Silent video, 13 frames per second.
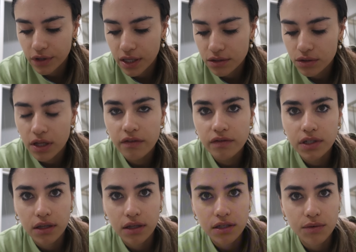So that's all I've
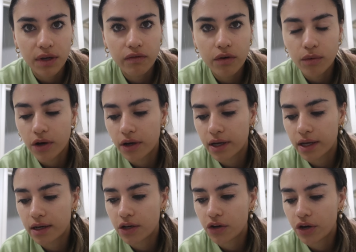done this week for work,
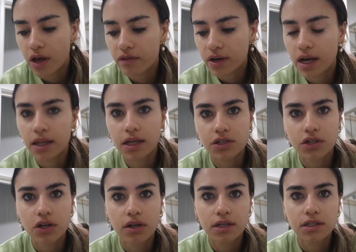and I don't have an
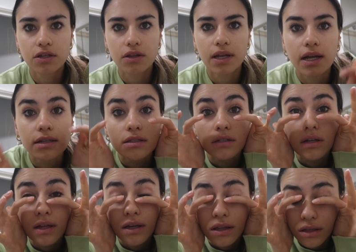eyelash curler, so I just
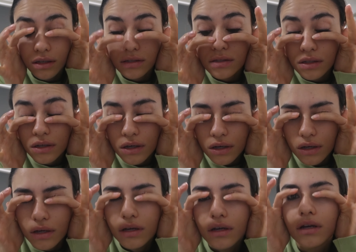go like this
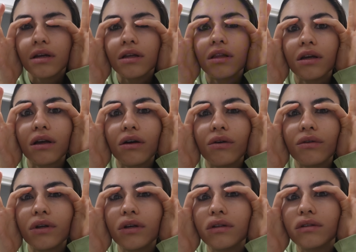and like
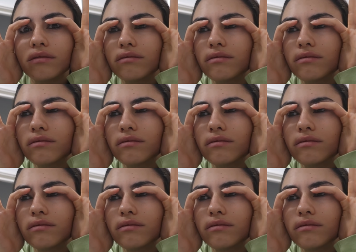hold it.